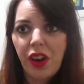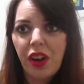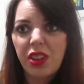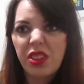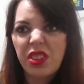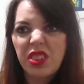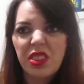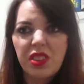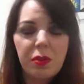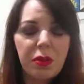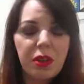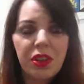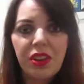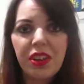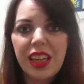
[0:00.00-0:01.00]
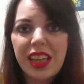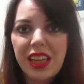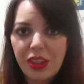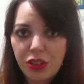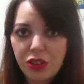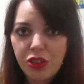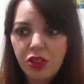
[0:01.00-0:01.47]
Are there
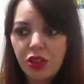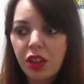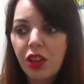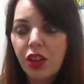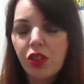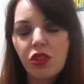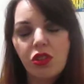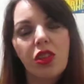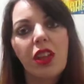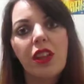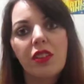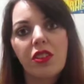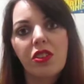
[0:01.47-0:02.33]
similar-ish shades